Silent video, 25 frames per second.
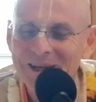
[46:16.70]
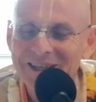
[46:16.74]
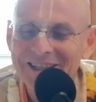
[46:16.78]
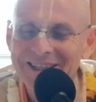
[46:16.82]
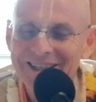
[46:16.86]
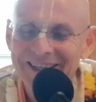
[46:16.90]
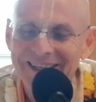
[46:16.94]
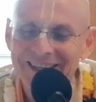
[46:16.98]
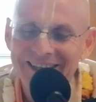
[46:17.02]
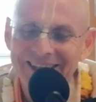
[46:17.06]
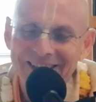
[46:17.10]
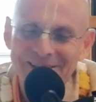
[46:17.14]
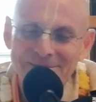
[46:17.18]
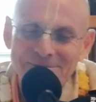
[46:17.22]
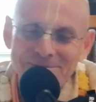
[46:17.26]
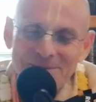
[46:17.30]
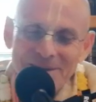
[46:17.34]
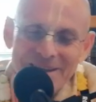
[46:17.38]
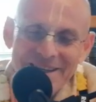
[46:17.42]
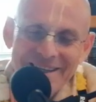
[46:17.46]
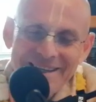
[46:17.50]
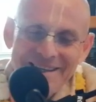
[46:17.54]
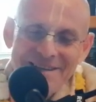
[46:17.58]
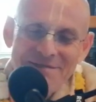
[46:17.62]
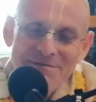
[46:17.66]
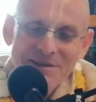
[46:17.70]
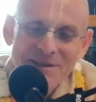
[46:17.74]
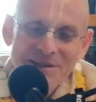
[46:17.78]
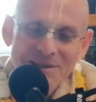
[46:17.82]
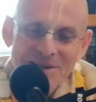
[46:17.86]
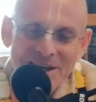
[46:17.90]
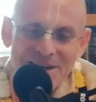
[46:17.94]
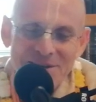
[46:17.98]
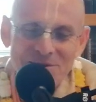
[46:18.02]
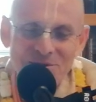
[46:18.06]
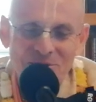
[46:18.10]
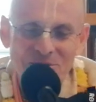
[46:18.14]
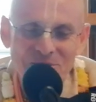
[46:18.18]
But uh,
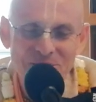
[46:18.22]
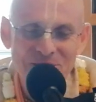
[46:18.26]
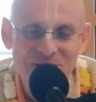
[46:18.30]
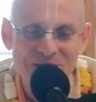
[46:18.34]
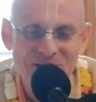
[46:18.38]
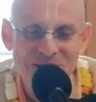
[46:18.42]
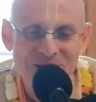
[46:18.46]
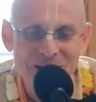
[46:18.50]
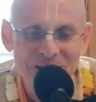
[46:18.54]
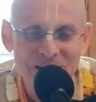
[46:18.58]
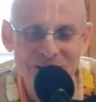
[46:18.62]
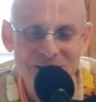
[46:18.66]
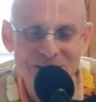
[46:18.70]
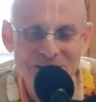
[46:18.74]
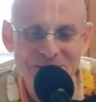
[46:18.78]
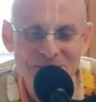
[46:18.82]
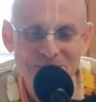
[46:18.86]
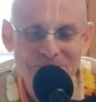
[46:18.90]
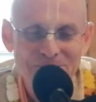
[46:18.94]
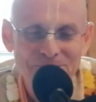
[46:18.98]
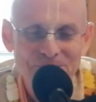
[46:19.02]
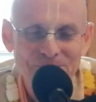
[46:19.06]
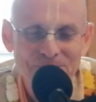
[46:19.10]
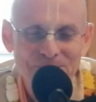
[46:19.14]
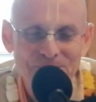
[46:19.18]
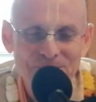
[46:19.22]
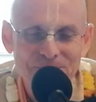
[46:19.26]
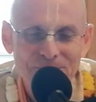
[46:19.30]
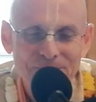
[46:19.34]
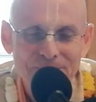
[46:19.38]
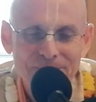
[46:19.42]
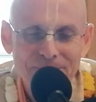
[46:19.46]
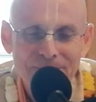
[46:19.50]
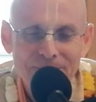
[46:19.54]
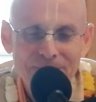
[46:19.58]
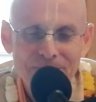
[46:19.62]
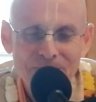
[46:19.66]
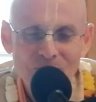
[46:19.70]
leaving that all aside,
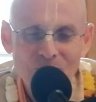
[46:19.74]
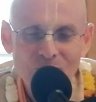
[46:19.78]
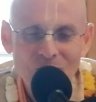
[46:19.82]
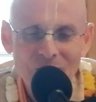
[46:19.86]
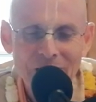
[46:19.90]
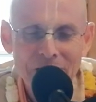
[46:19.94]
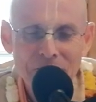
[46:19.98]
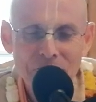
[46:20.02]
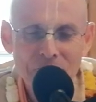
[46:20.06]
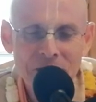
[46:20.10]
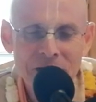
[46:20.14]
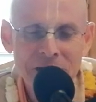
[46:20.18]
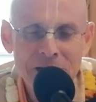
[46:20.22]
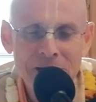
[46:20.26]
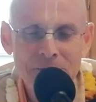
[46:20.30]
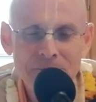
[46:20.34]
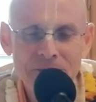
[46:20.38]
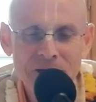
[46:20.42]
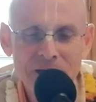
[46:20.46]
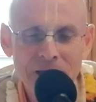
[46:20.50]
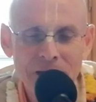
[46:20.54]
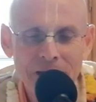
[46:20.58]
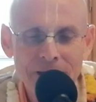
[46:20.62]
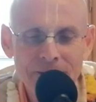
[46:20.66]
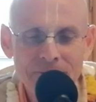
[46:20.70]
when he